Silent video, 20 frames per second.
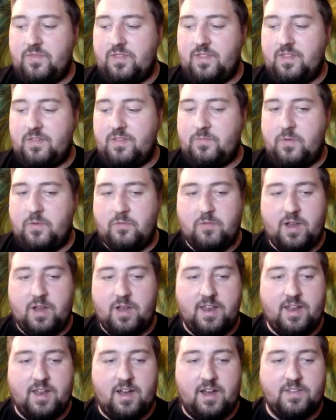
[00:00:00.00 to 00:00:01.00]
it's been
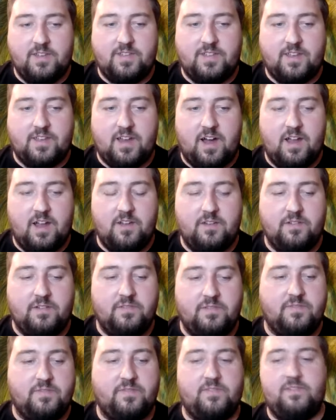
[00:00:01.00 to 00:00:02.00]
really nice to kind of
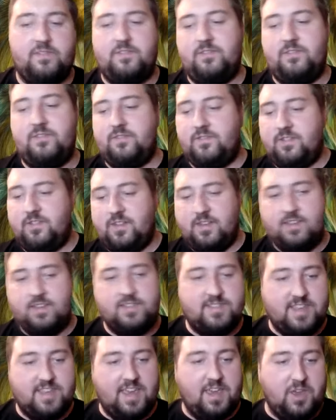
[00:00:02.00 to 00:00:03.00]

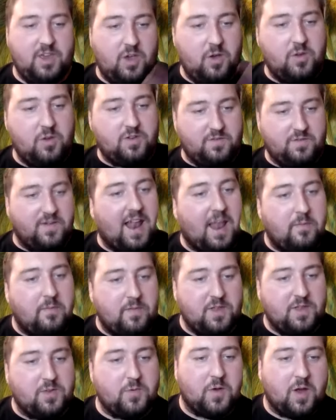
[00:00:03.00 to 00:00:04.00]
see you develop
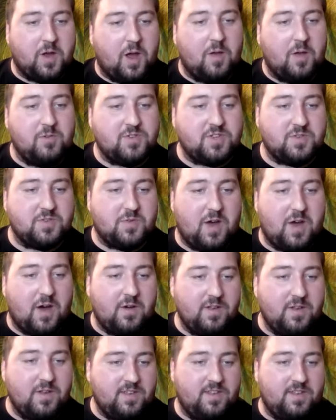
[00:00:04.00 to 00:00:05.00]
into a coach as well
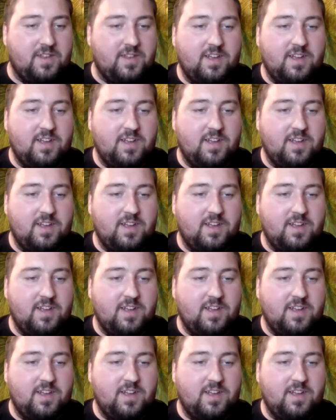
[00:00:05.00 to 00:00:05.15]
and